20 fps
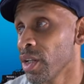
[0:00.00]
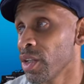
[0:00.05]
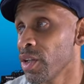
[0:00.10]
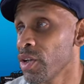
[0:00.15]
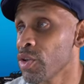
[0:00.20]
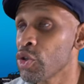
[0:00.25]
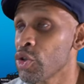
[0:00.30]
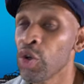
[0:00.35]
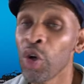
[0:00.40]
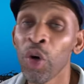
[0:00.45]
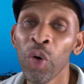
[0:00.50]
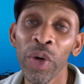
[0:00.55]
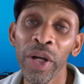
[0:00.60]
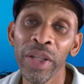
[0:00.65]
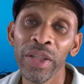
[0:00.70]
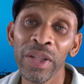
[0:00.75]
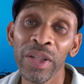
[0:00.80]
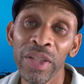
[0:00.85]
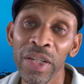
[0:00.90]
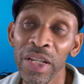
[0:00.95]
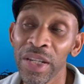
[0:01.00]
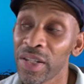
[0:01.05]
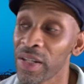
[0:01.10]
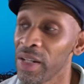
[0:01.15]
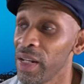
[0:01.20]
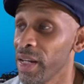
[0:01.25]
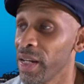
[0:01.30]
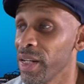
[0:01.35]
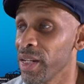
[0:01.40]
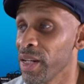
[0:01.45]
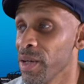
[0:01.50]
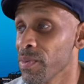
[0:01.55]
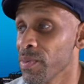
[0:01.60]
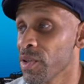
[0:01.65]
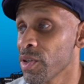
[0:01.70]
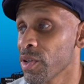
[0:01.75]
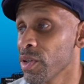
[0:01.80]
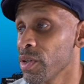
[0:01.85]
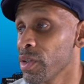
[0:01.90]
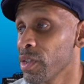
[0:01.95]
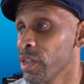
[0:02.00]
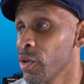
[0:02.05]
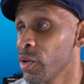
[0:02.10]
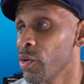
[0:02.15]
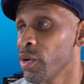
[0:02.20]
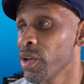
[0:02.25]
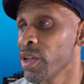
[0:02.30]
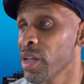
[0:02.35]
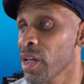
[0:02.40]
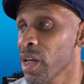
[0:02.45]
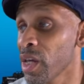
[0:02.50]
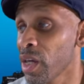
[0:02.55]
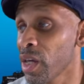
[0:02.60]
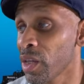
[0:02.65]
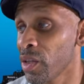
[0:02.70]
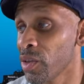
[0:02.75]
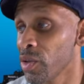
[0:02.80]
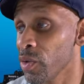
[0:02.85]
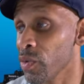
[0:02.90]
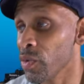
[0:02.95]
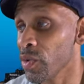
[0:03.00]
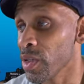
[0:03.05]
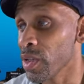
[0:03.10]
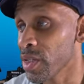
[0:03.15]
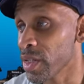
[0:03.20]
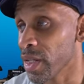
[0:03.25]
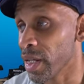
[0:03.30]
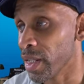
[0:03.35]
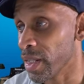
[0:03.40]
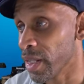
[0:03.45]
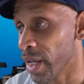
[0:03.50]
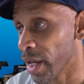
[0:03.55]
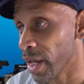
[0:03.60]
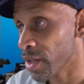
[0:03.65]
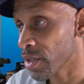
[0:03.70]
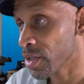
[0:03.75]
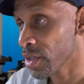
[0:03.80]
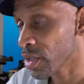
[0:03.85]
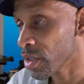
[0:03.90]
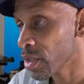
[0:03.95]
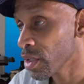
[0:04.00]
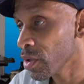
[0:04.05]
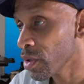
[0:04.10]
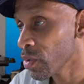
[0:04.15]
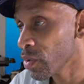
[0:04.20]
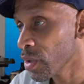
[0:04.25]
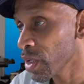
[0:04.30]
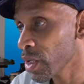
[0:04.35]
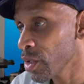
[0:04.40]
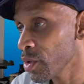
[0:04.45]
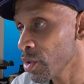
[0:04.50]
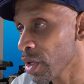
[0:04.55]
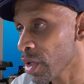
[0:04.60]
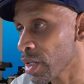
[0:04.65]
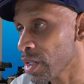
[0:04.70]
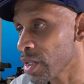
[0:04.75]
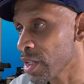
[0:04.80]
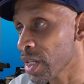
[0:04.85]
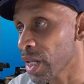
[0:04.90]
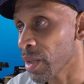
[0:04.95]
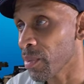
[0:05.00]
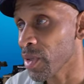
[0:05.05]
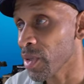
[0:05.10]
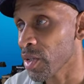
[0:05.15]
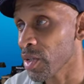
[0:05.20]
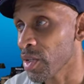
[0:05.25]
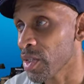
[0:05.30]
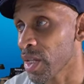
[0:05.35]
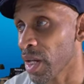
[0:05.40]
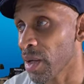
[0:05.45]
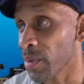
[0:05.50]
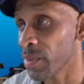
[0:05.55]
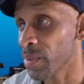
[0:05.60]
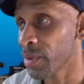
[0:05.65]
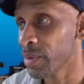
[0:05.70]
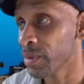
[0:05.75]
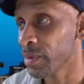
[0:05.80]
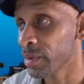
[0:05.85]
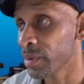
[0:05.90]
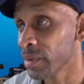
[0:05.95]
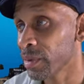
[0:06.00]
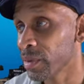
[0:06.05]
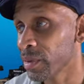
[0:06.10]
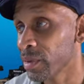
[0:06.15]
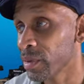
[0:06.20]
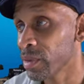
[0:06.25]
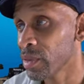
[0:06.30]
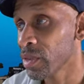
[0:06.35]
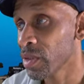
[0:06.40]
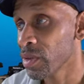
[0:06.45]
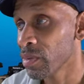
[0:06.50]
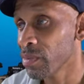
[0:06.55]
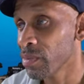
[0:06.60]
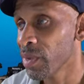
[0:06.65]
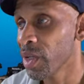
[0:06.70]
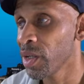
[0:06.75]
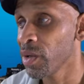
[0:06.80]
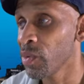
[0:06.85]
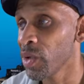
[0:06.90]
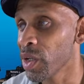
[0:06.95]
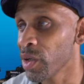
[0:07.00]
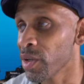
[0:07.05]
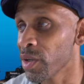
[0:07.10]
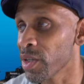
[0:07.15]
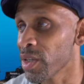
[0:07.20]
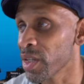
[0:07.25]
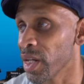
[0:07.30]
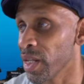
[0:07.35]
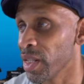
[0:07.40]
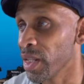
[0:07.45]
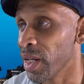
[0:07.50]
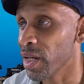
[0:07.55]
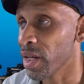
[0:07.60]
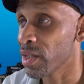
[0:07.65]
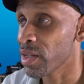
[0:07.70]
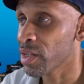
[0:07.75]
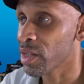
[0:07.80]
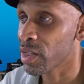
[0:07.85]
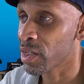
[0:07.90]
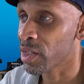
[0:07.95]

There's no way to deselect them, so the only thing you can do is say next. Well, you can skip this step, but we're gonna say next.